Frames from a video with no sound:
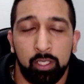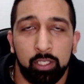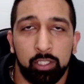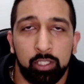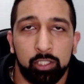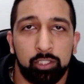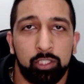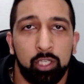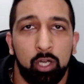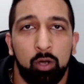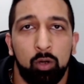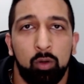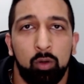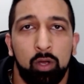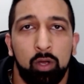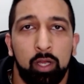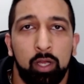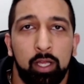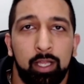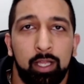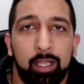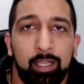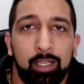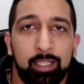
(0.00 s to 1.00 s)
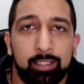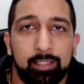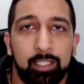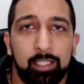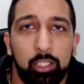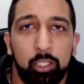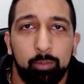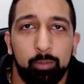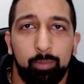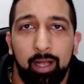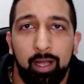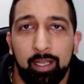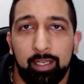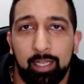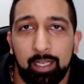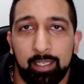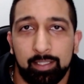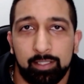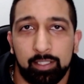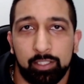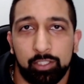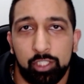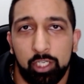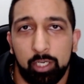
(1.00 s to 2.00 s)
So let's say you buy a
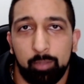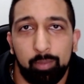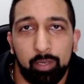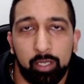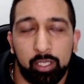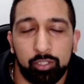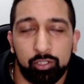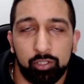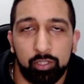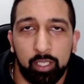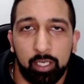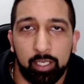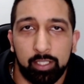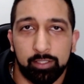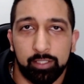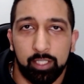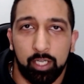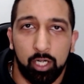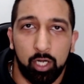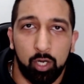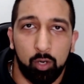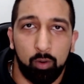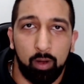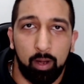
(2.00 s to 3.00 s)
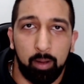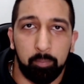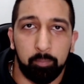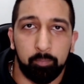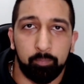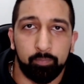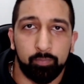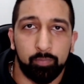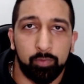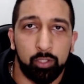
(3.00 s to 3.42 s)
Tesla share because you think it's going to go up.